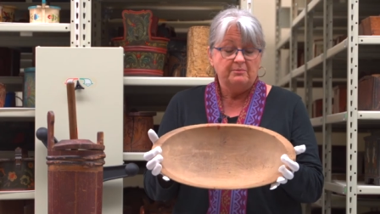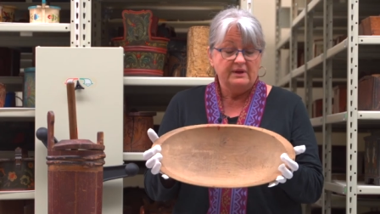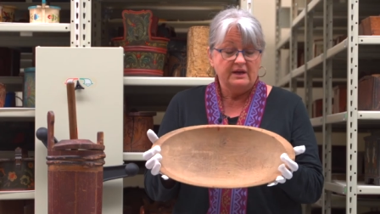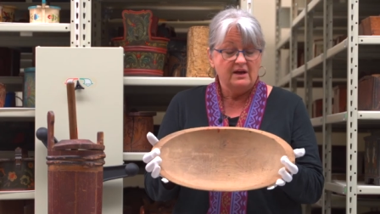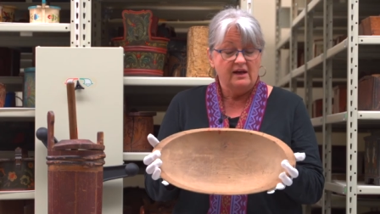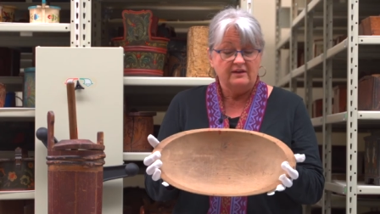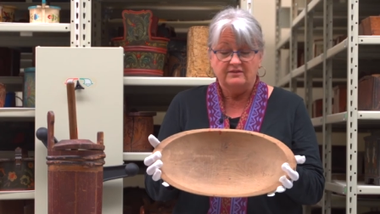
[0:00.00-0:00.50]

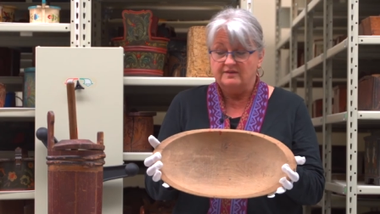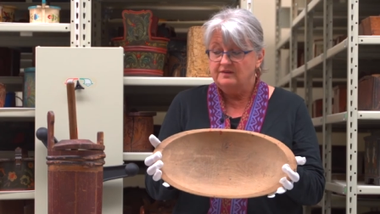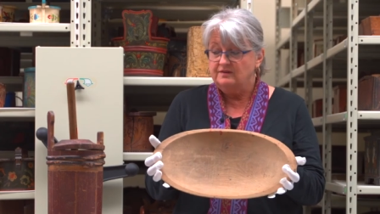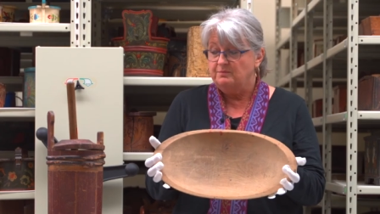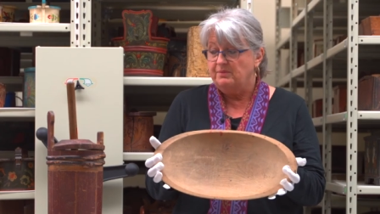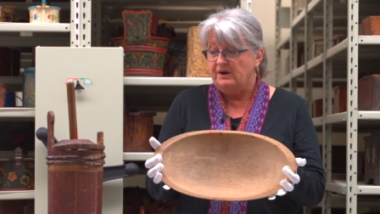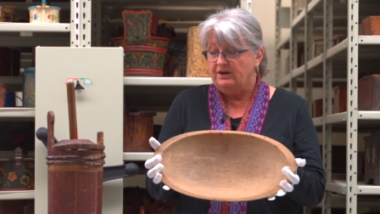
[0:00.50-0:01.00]
Because
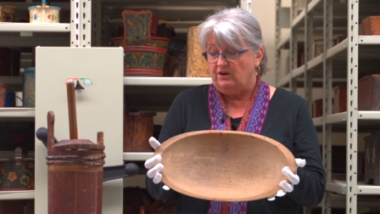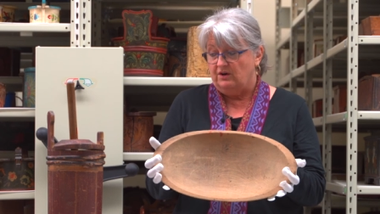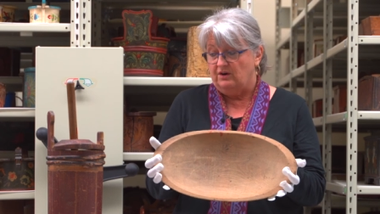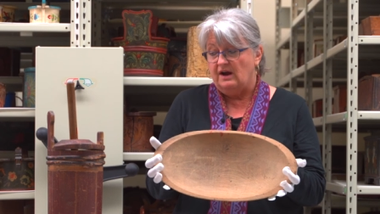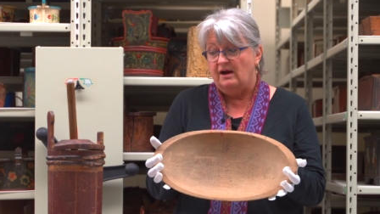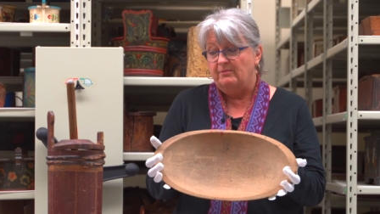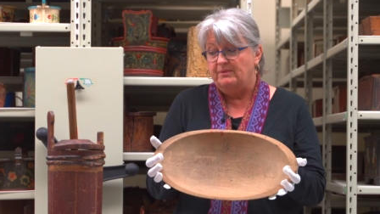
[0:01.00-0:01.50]
this
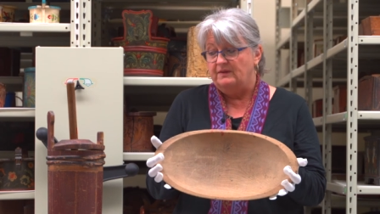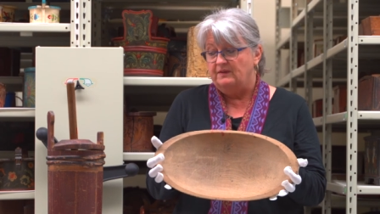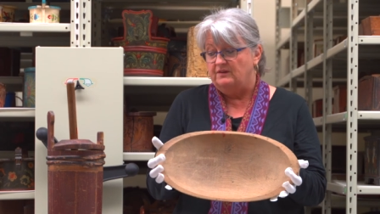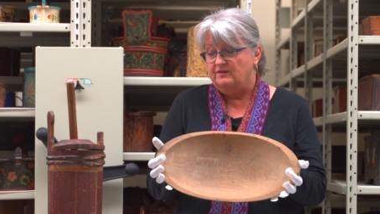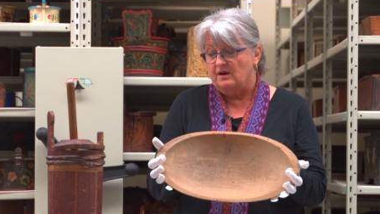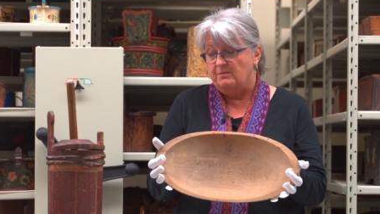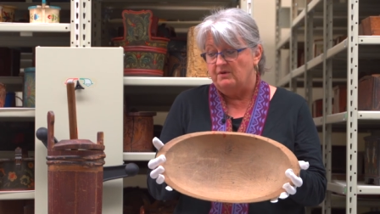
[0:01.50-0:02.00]
butter up on the
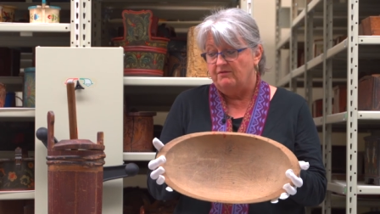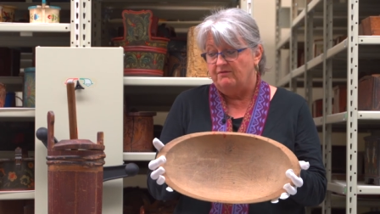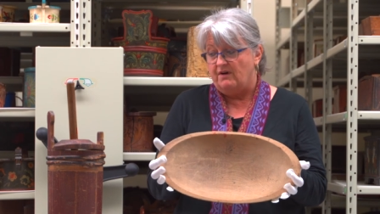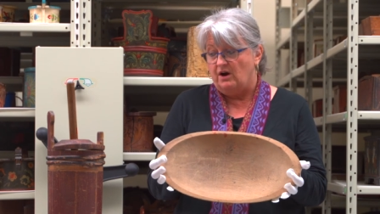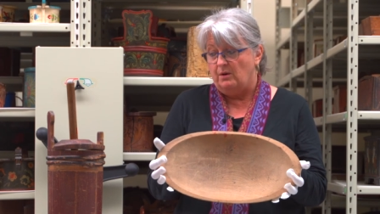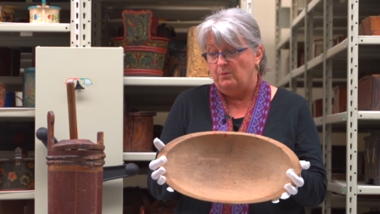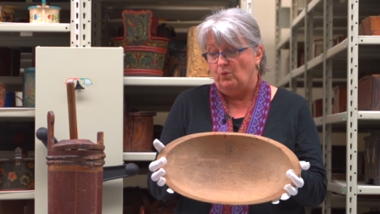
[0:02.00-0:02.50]
summer
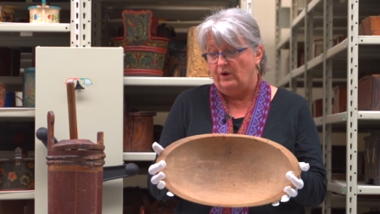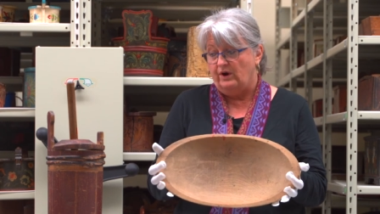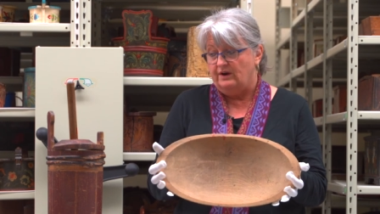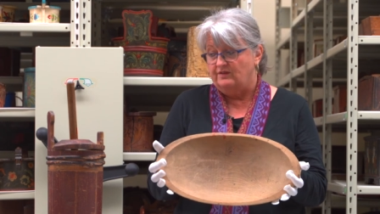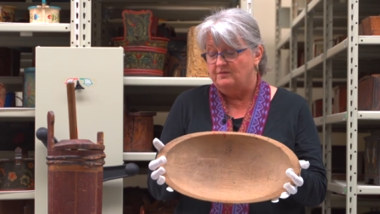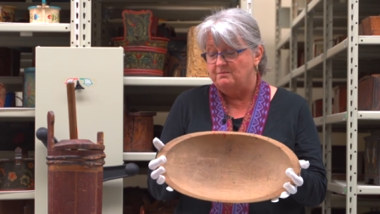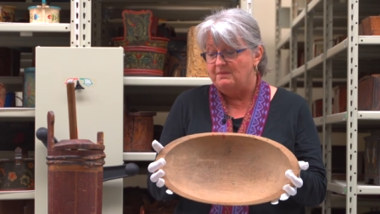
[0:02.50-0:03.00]
farm where it
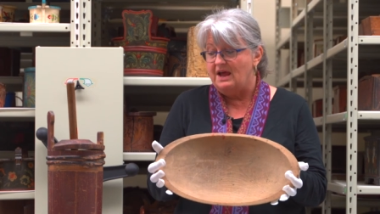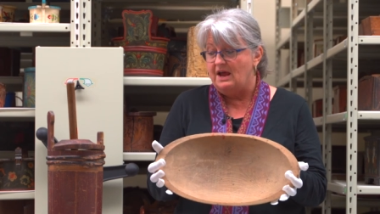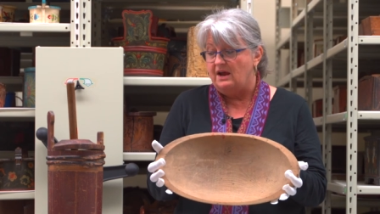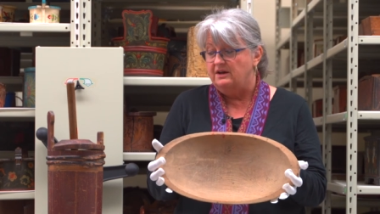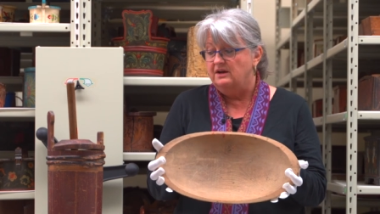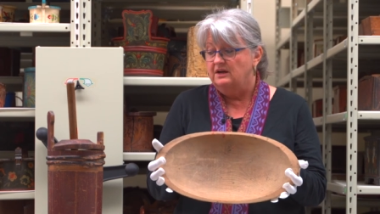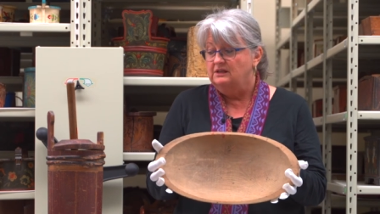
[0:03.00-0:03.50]
is
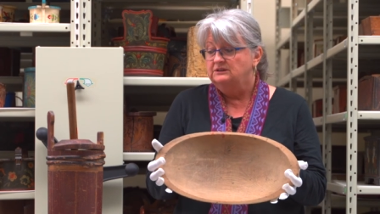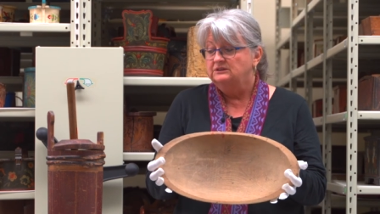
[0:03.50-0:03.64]
made